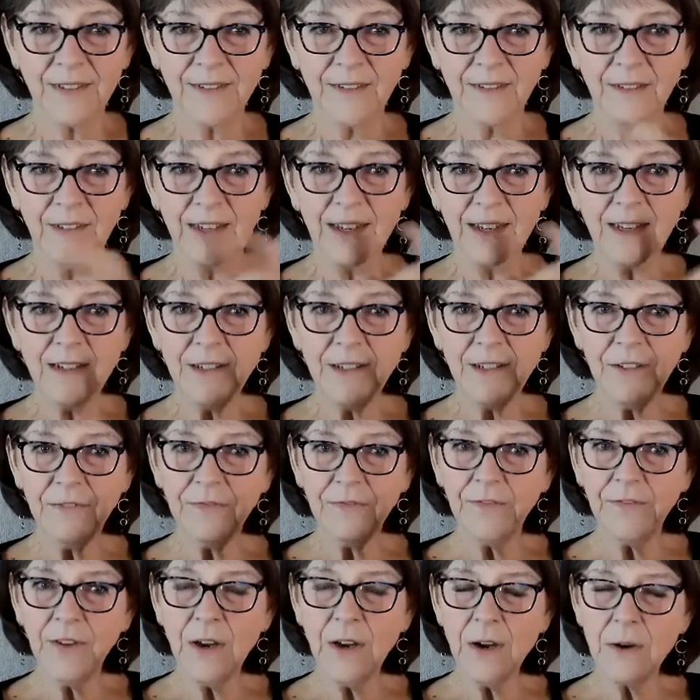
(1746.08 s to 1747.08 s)
In
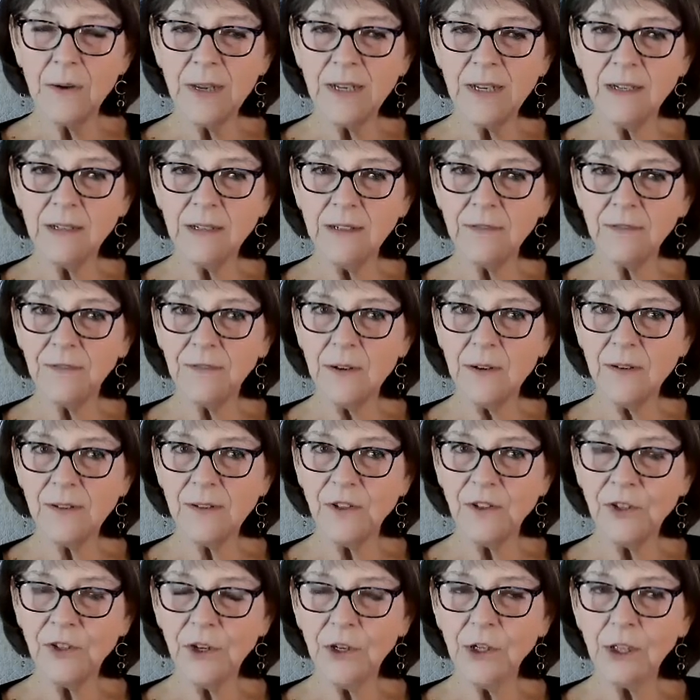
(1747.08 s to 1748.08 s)
Defoe's
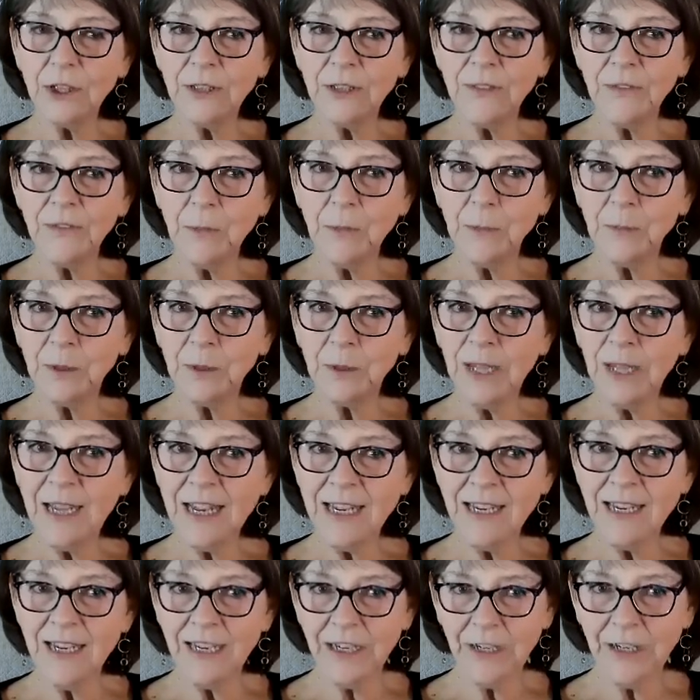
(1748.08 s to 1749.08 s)
Journal of the
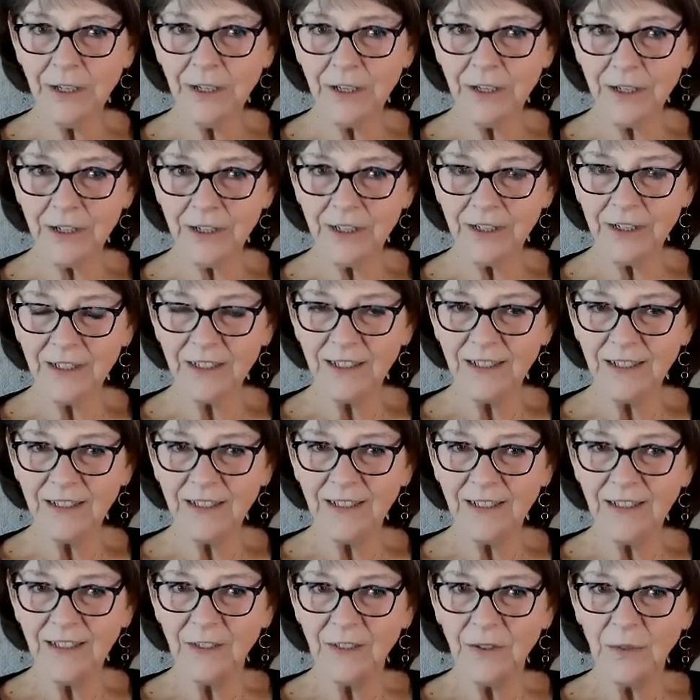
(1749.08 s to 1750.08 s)
Plague Year,
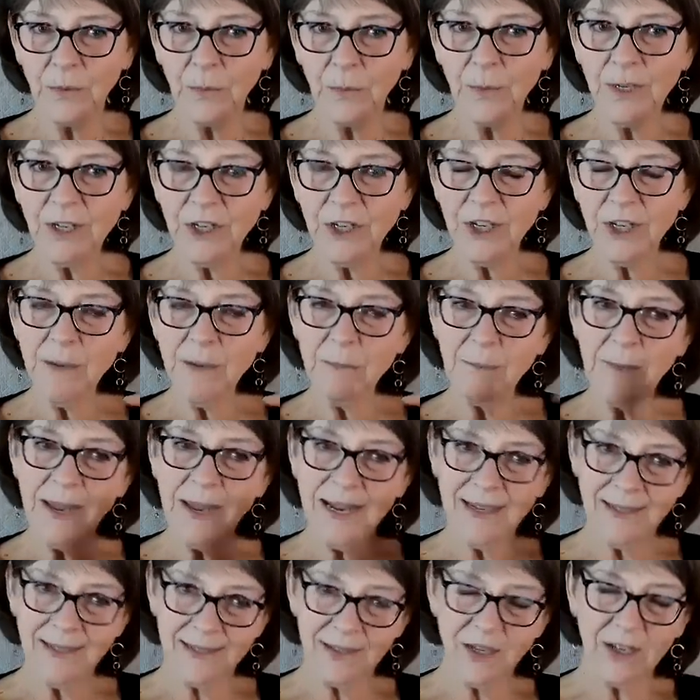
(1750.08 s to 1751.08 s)
which he
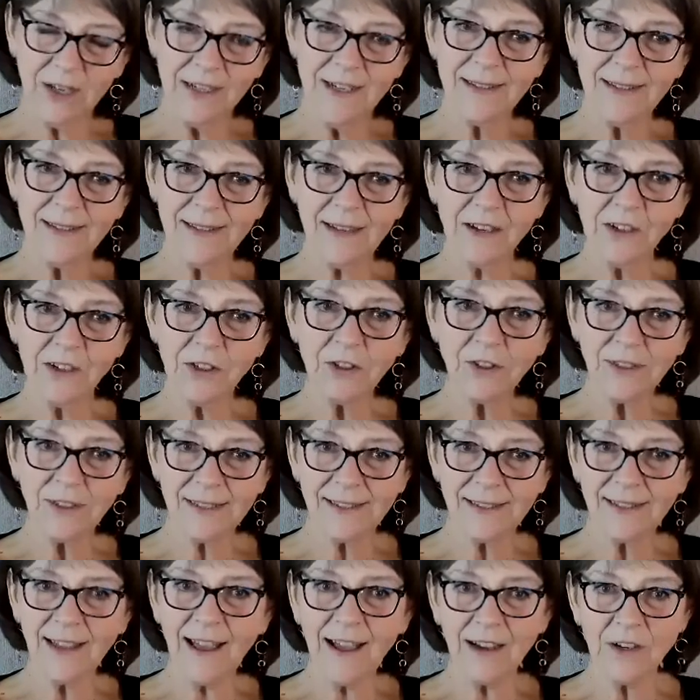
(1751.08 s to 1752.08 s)
based on his uncle's
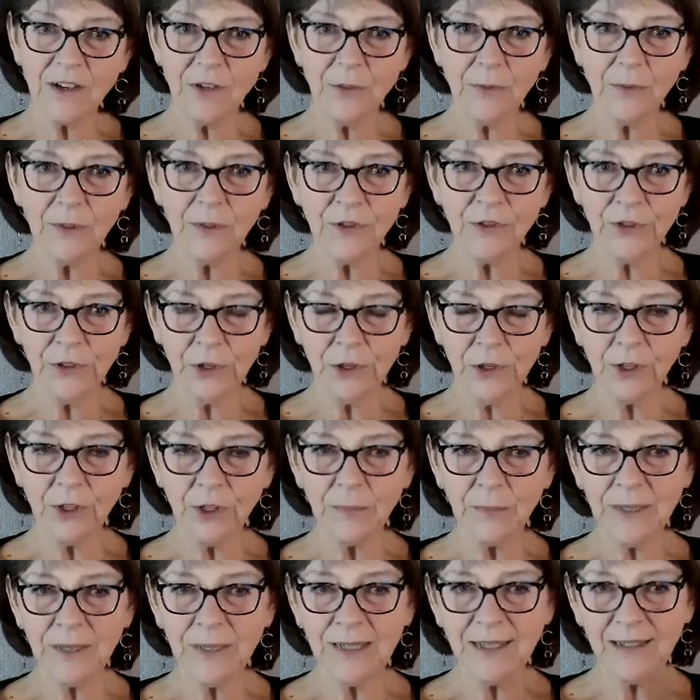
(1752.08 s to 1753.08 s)
actual journal,
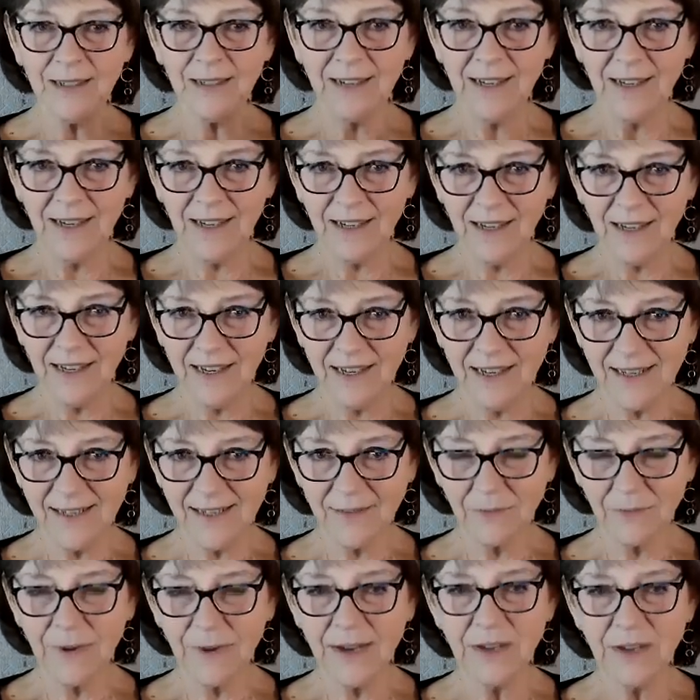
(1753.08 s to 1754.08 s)
but
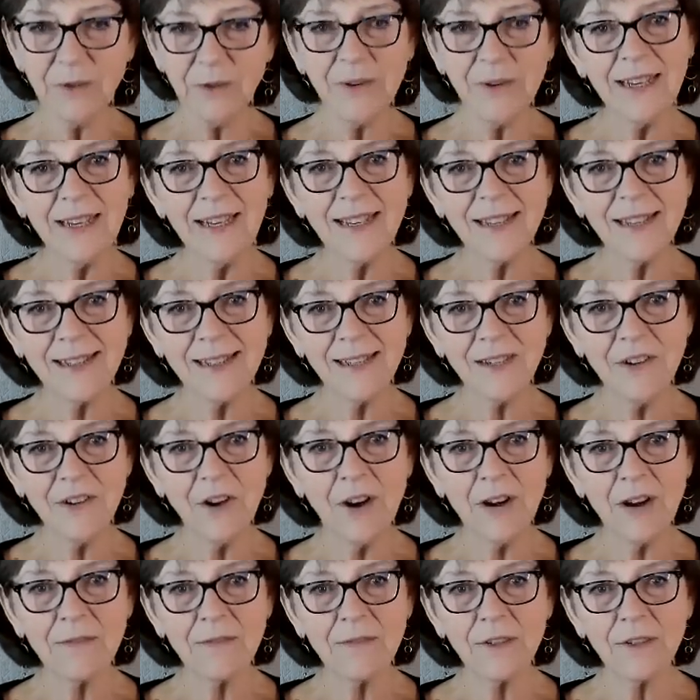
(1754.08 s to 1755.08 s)
his rendering is a
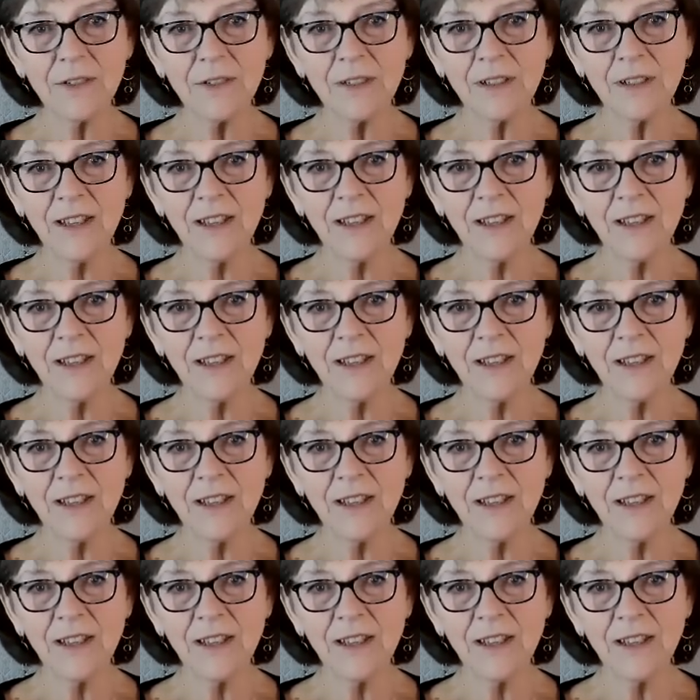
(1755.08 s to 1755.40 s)
novel,